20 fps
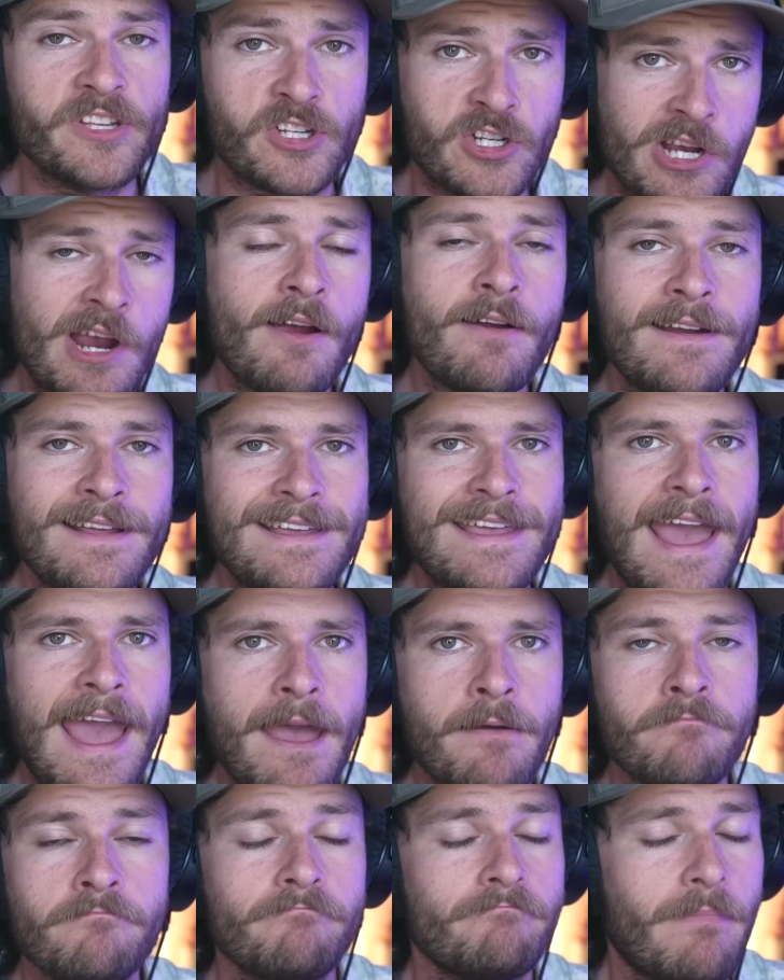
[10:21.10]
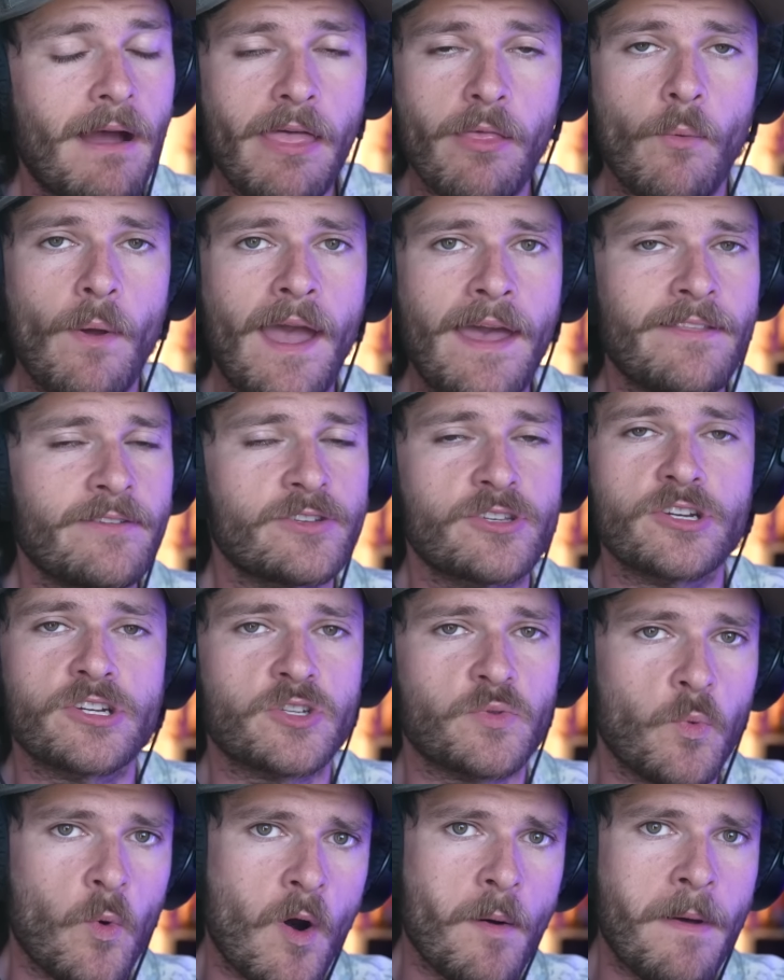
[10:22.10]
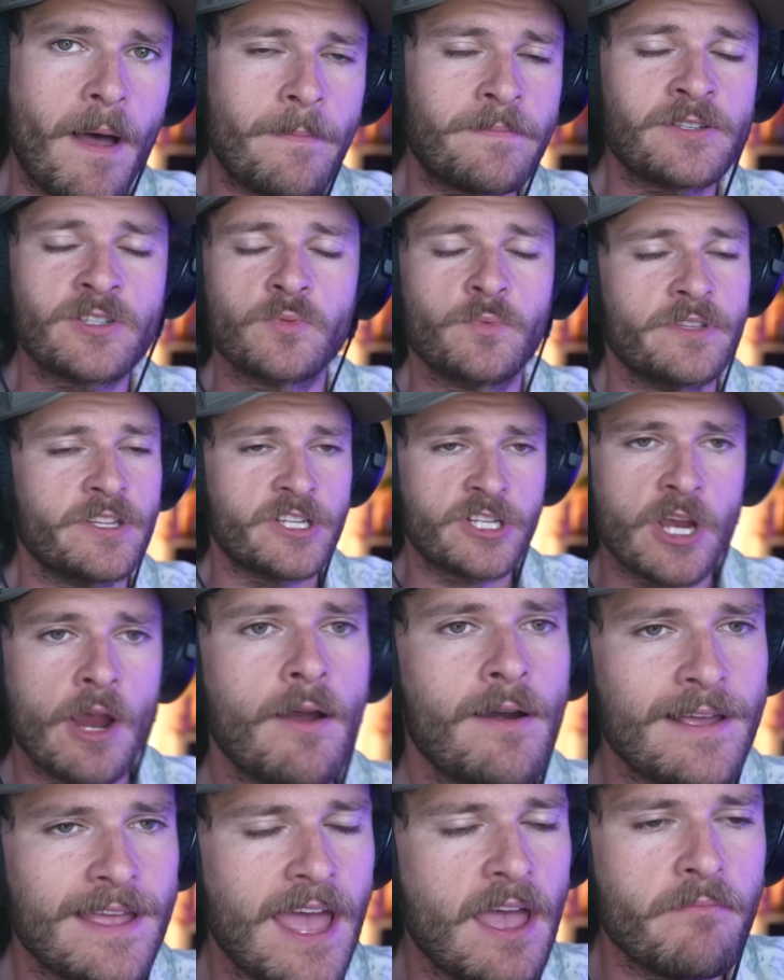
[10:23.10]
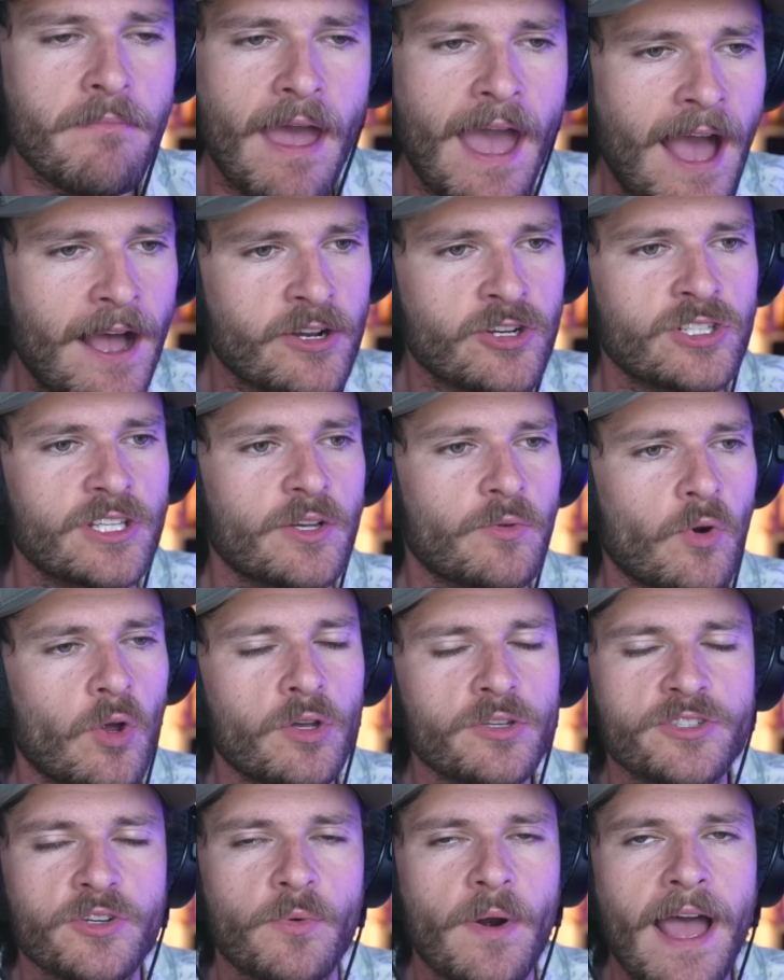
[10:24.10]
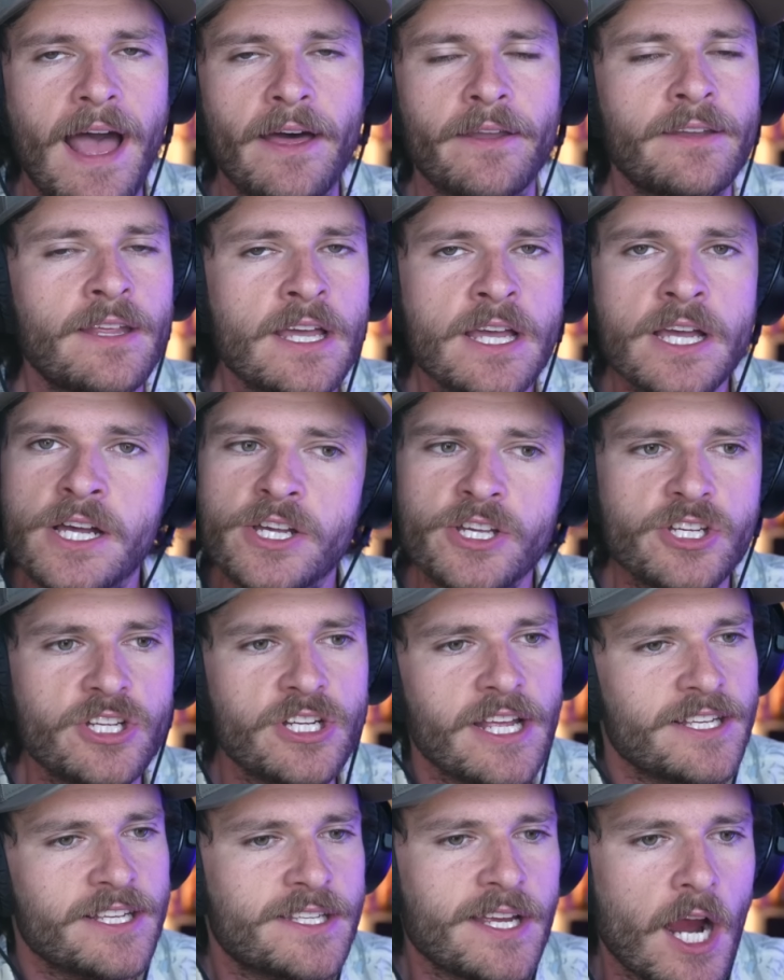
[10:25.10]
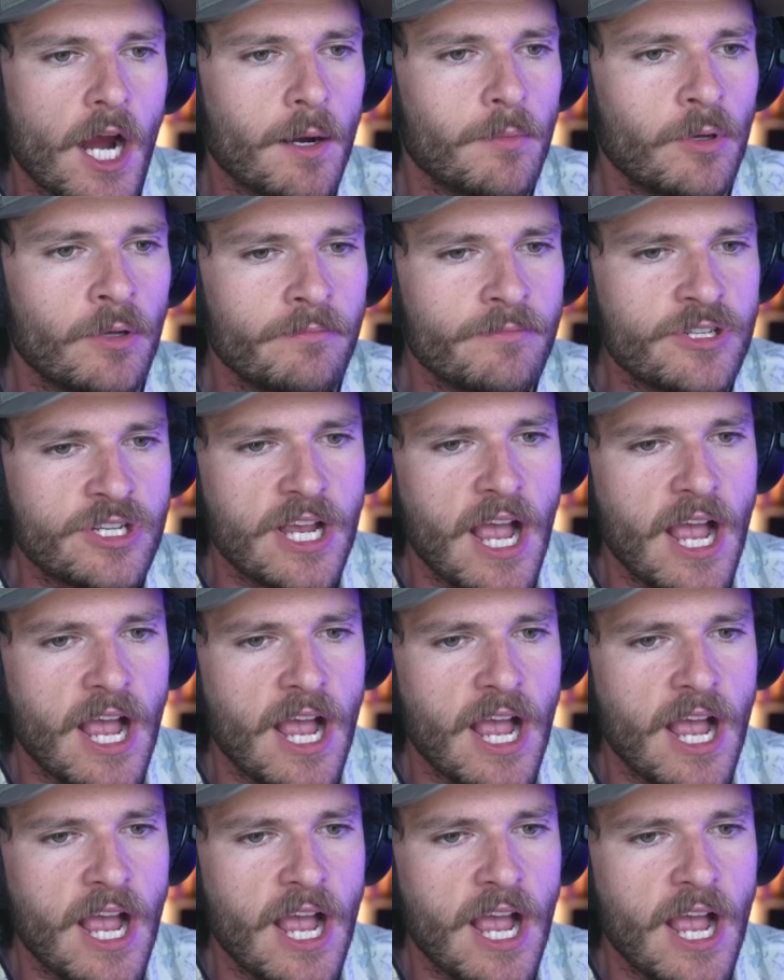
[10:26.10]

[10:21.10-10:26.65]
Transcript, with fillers: When the charity game, by the way, these are just warm ups. When the charity game actually rolls around, she does terrible.